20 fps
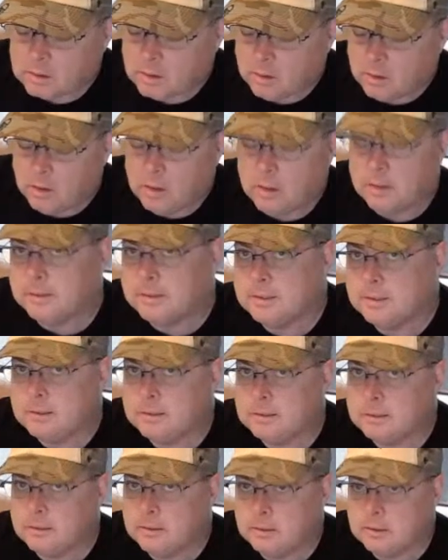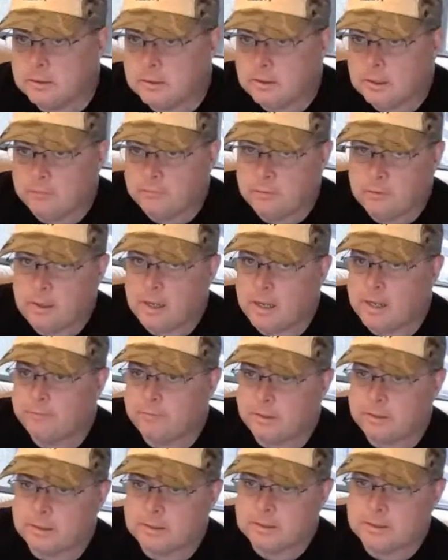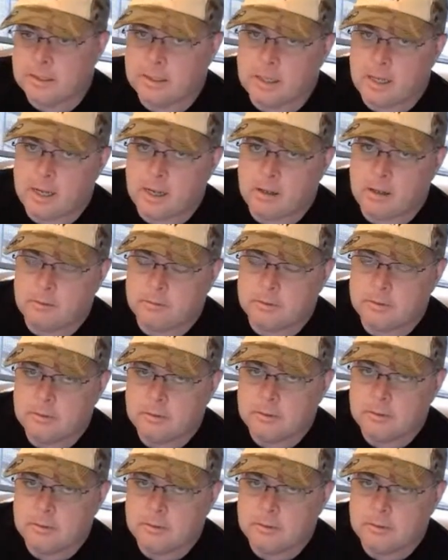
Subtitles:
on if you have like a decaled,